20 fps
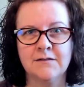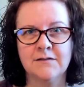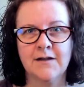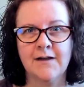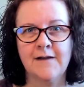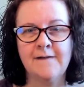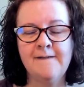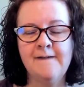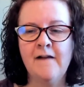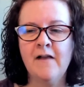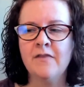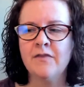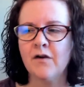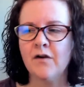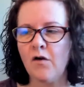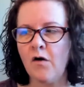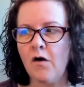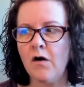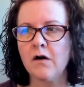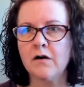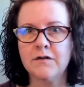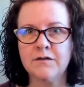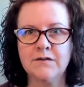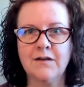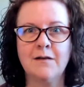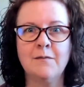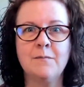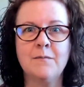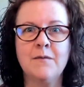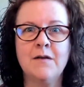Okay. There are
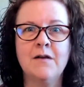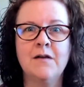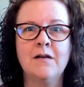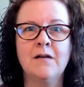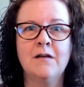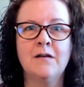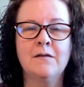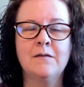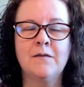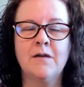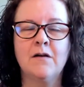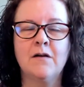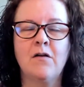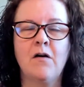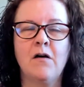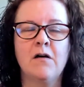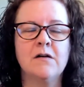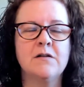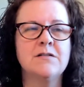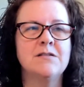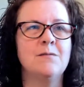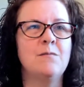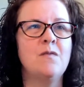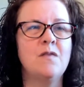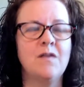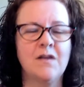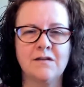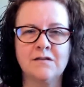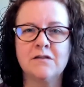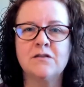some
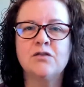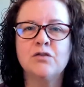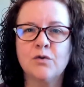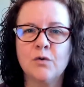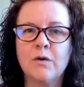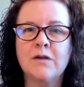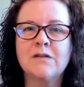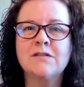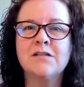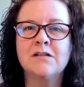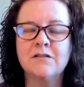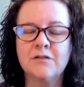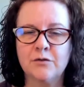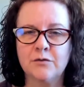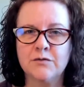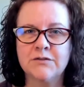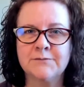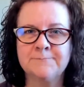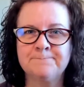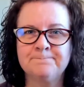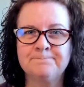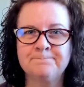things that you're going to lose.